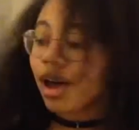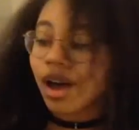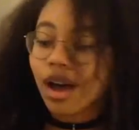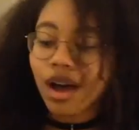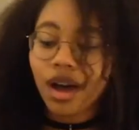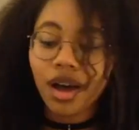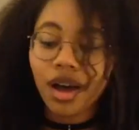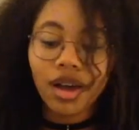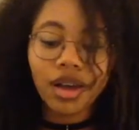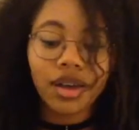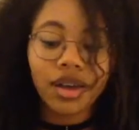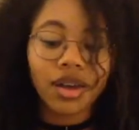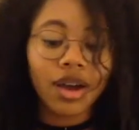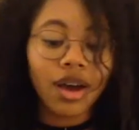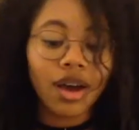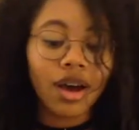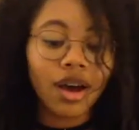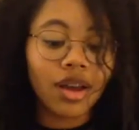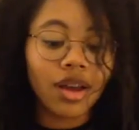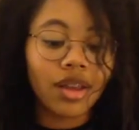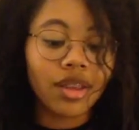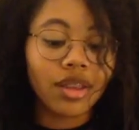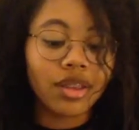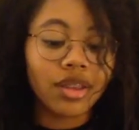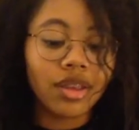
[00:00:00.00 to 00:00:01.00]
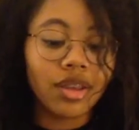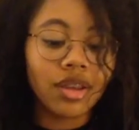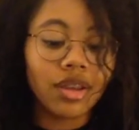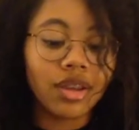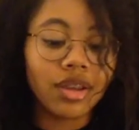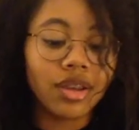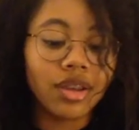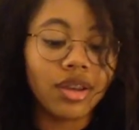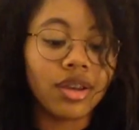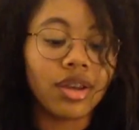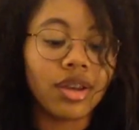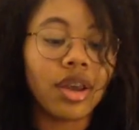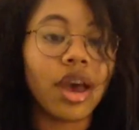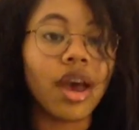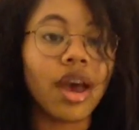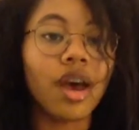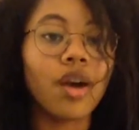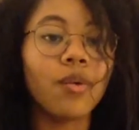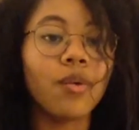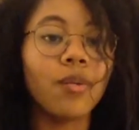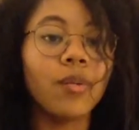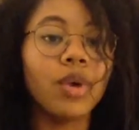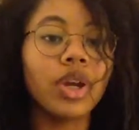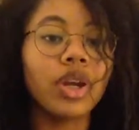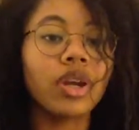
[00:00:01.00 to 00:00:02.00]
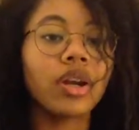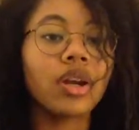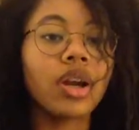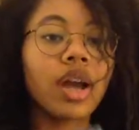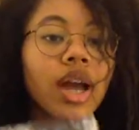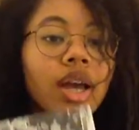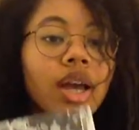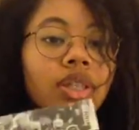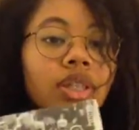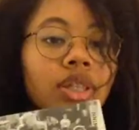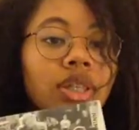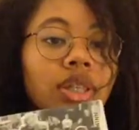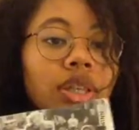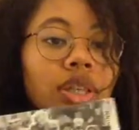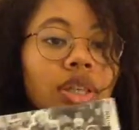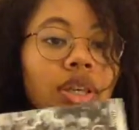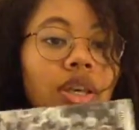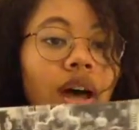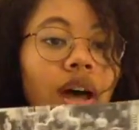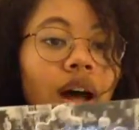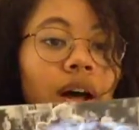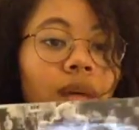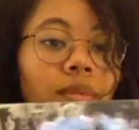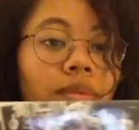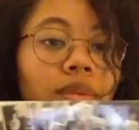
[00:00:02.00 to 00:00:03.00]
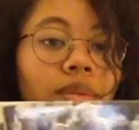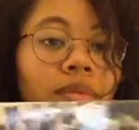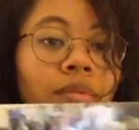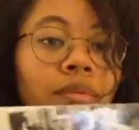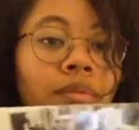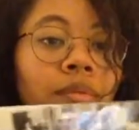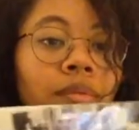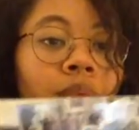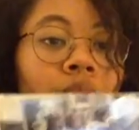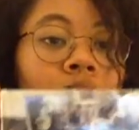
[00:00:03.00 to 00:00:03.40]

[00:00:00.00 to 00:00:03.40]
I got the Winter Exit E album.